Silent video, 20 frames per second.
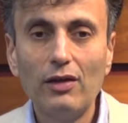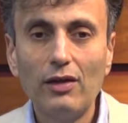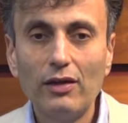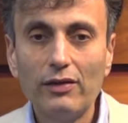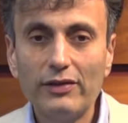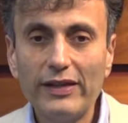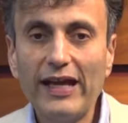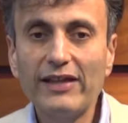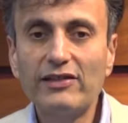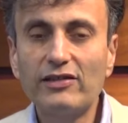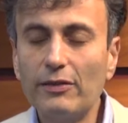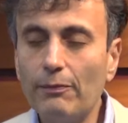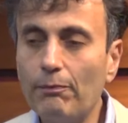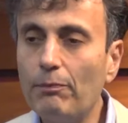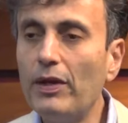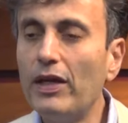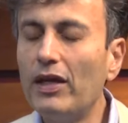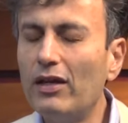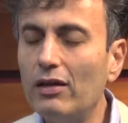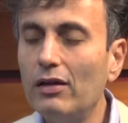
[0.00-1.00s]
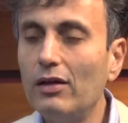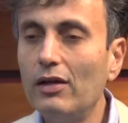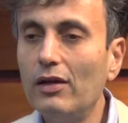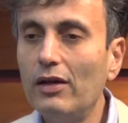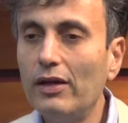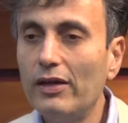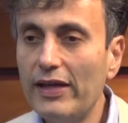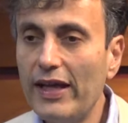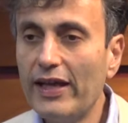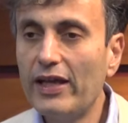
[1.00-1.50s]
That's a big
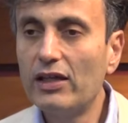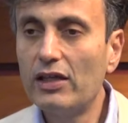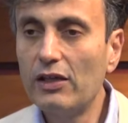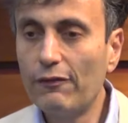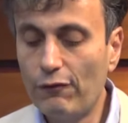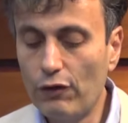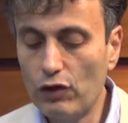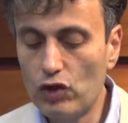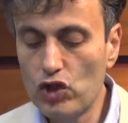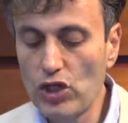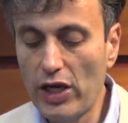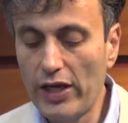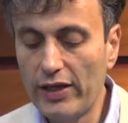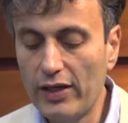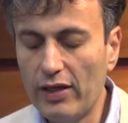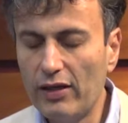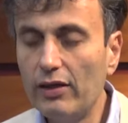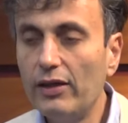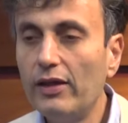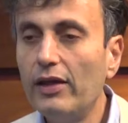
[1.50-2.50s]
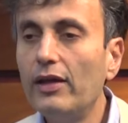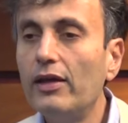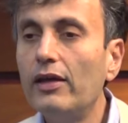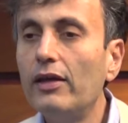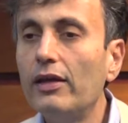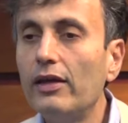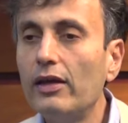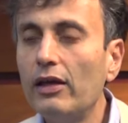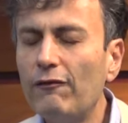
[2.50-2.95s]
negative for China.